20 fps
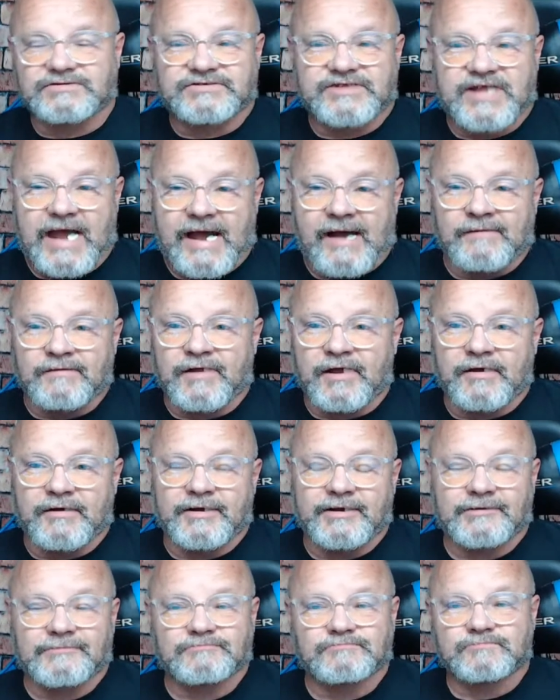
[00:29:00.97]

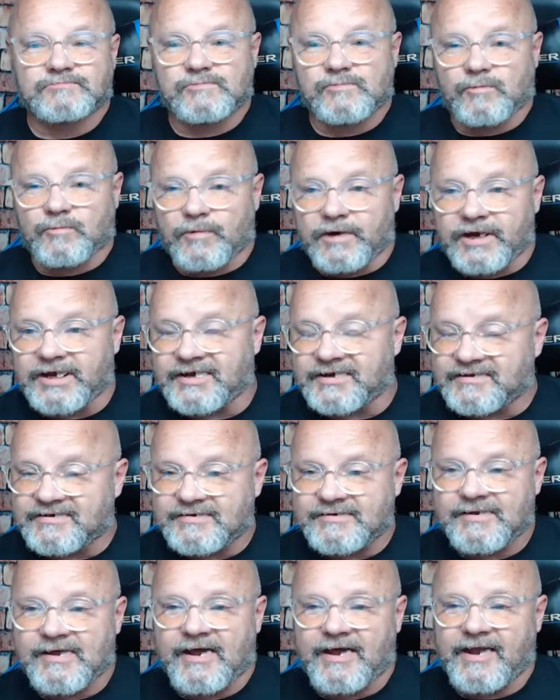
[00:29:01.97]
Download it, read it
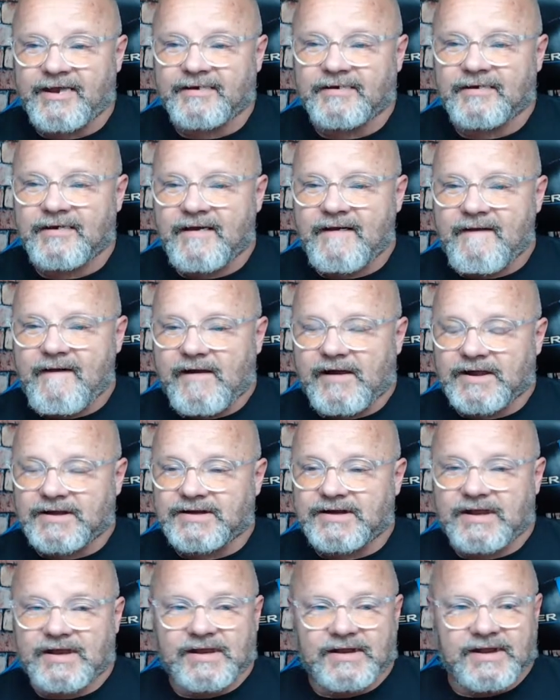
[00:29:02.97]
tonight,
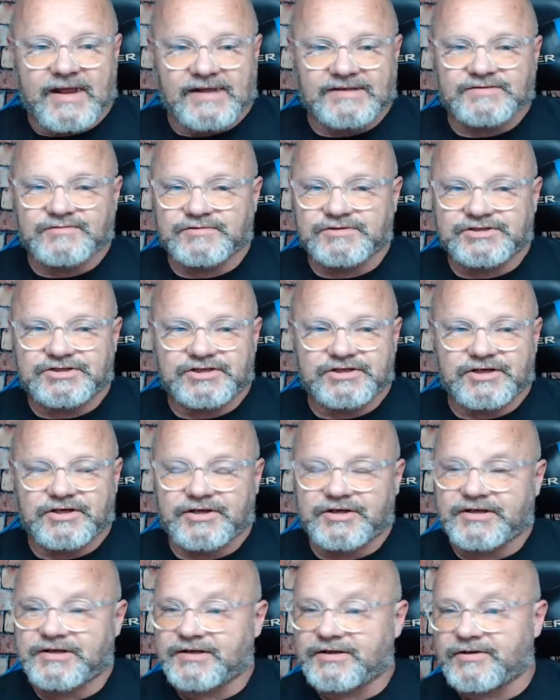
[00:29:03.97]
and that's what you
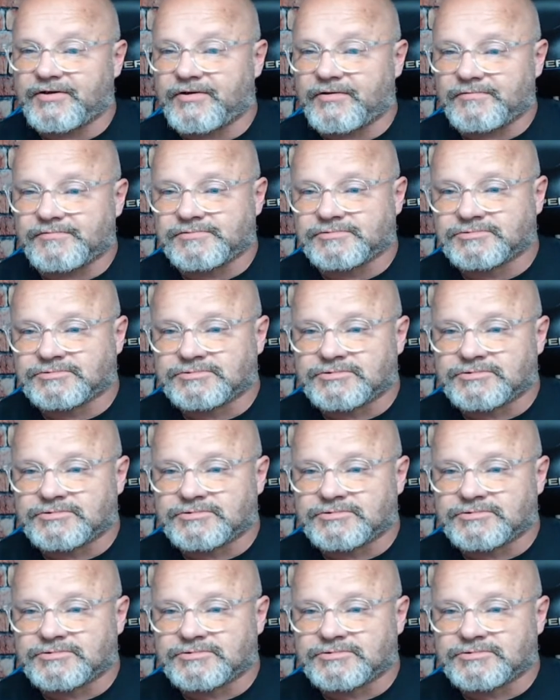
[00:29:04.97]
need to do.